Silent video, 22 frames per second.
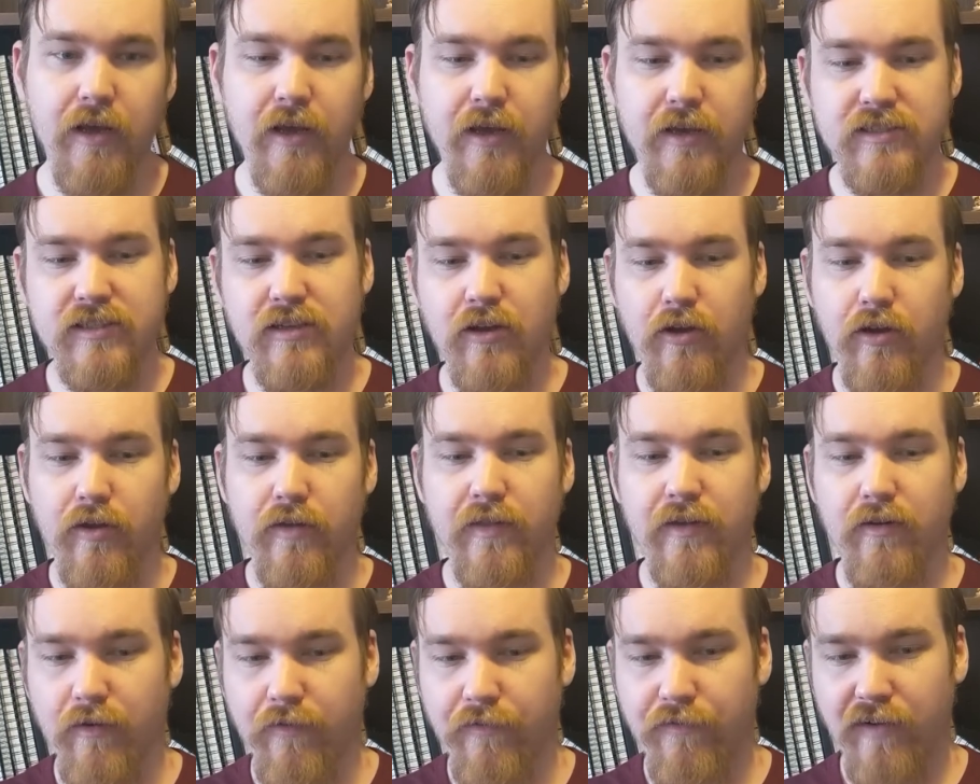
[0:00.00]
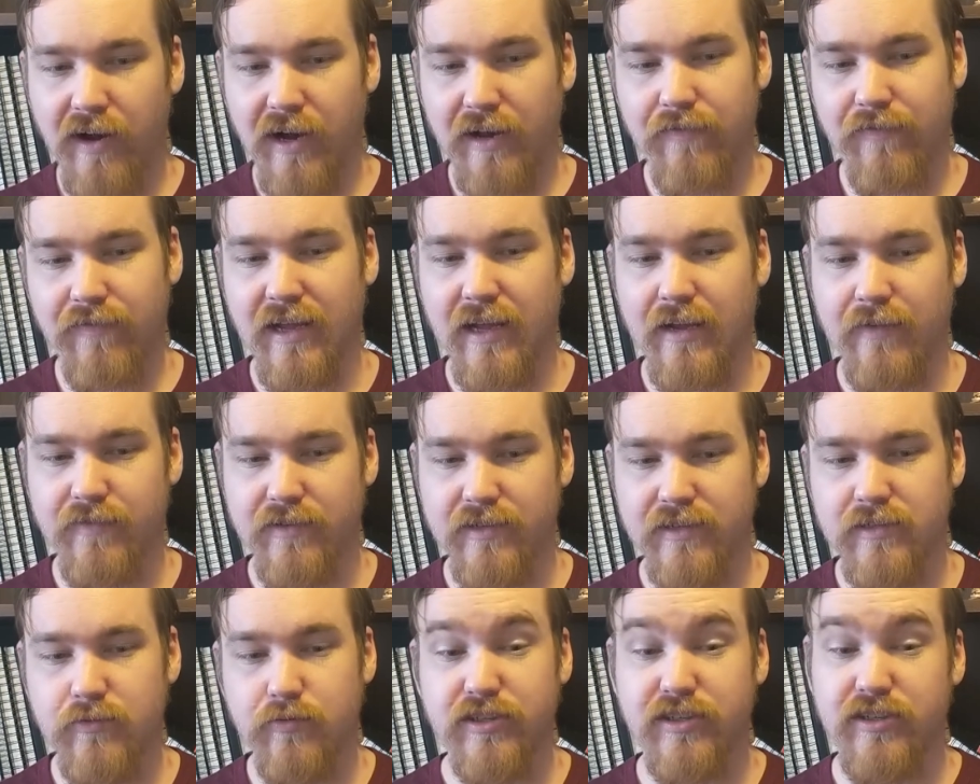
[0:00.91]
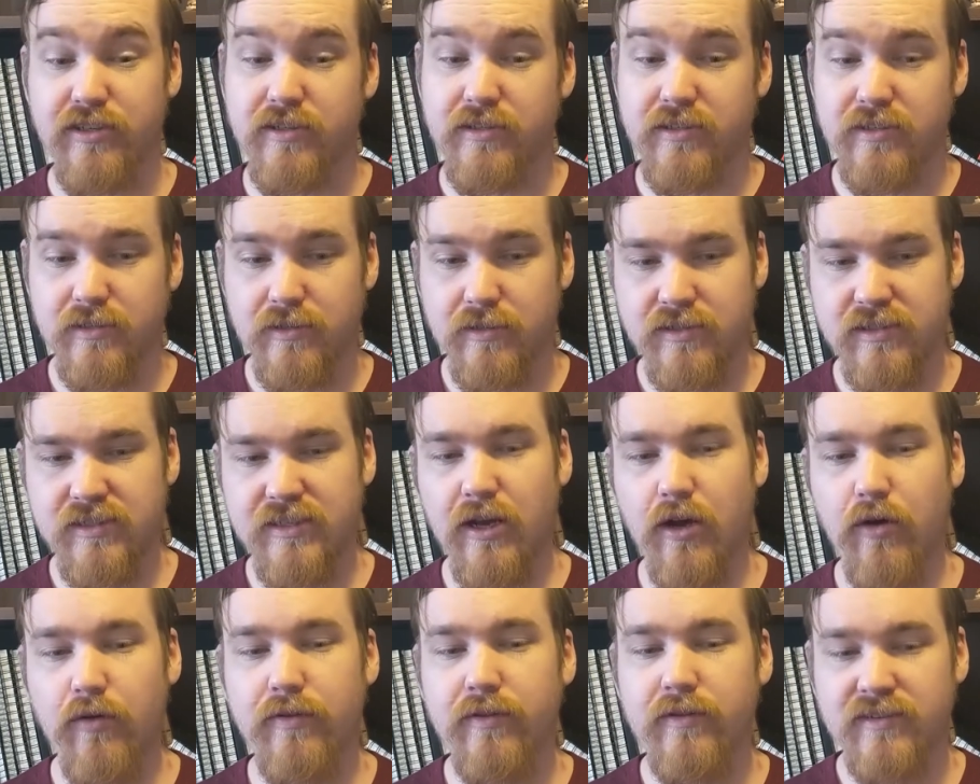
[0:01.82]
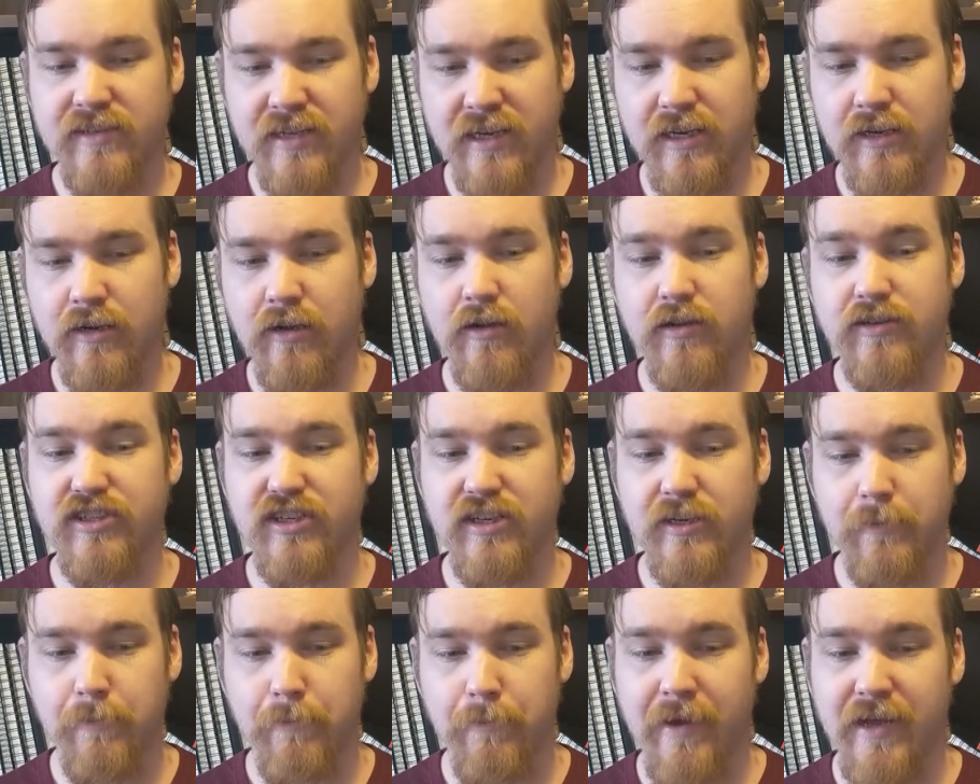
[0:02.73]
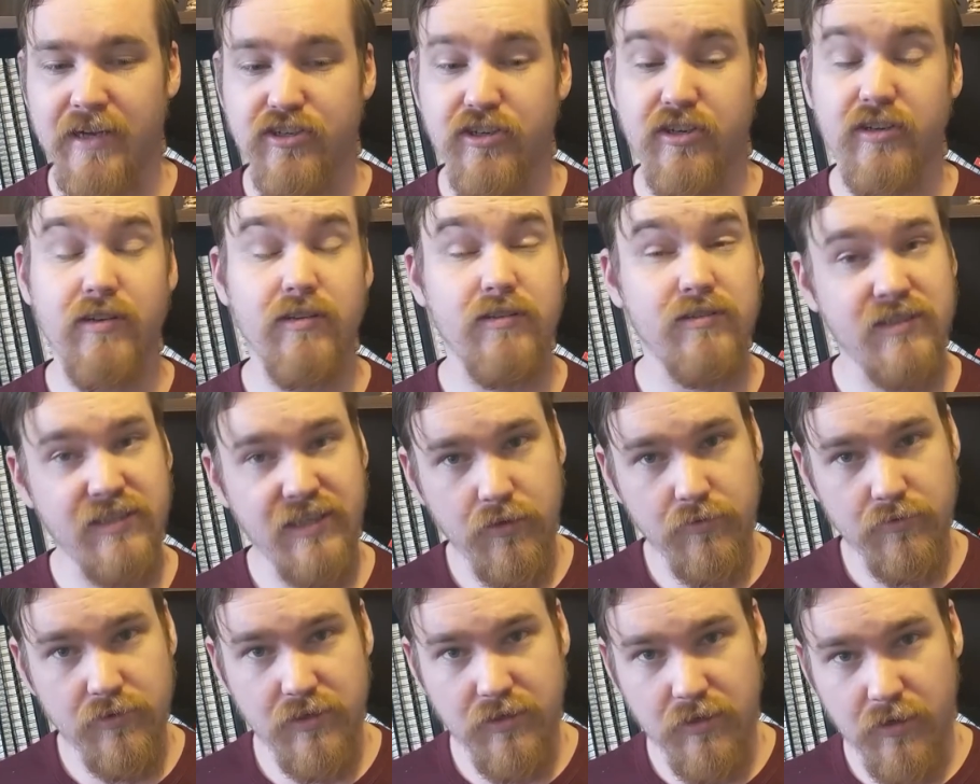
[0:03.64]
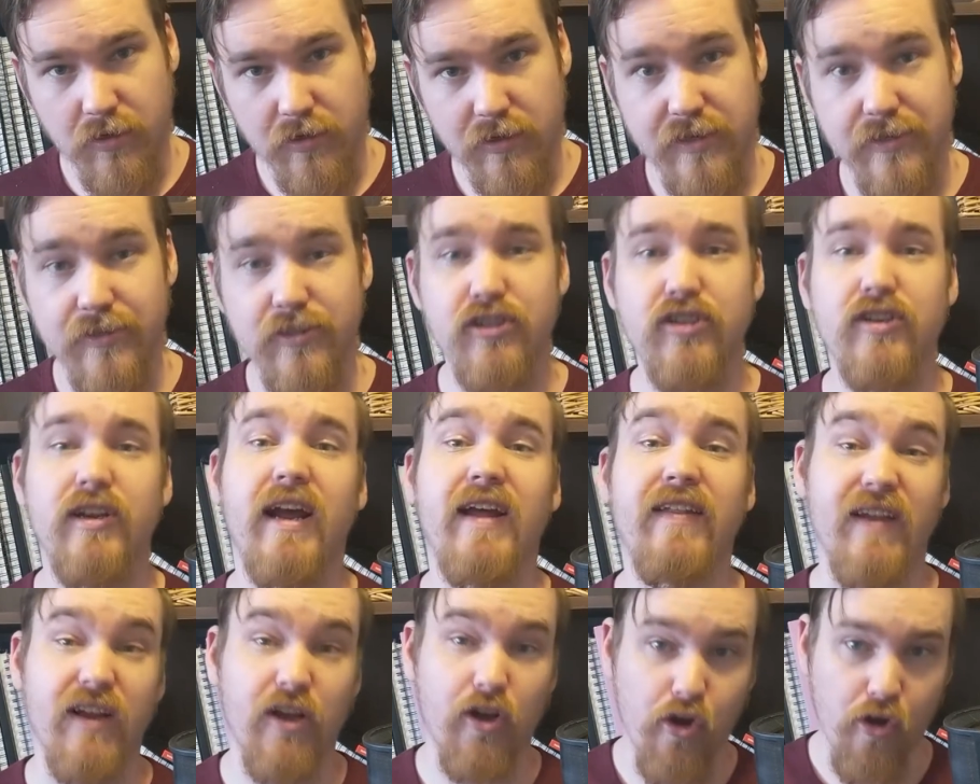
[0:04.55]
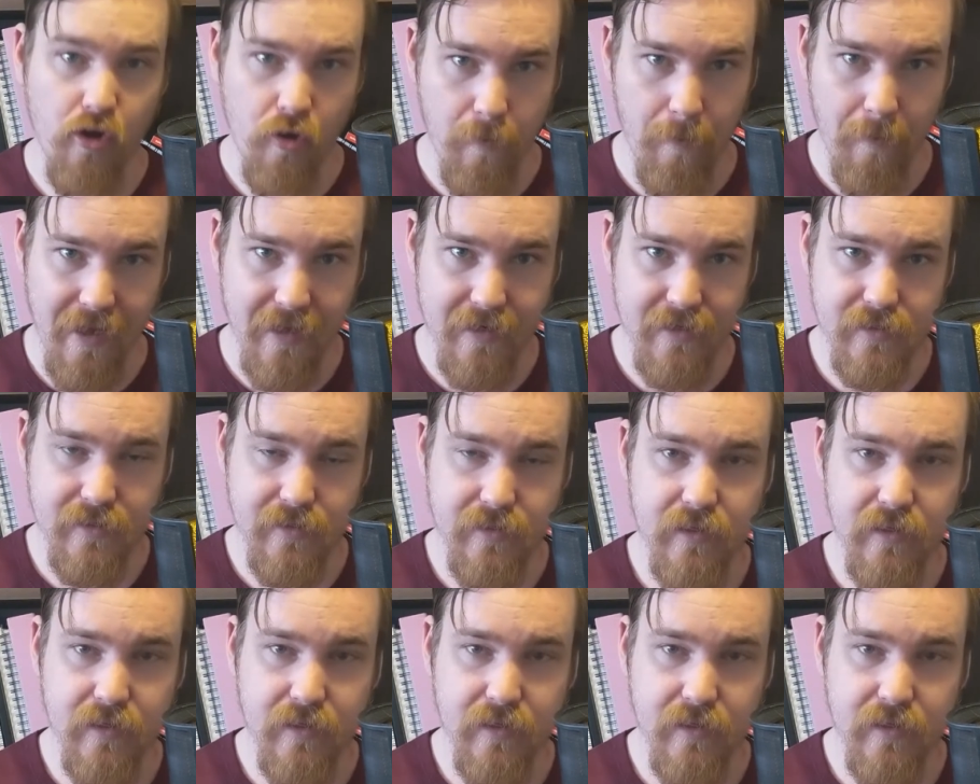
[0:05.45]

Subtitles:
So, there are 5 flavors, which is stealth, technology, magic, skills and knowledge, and then combat.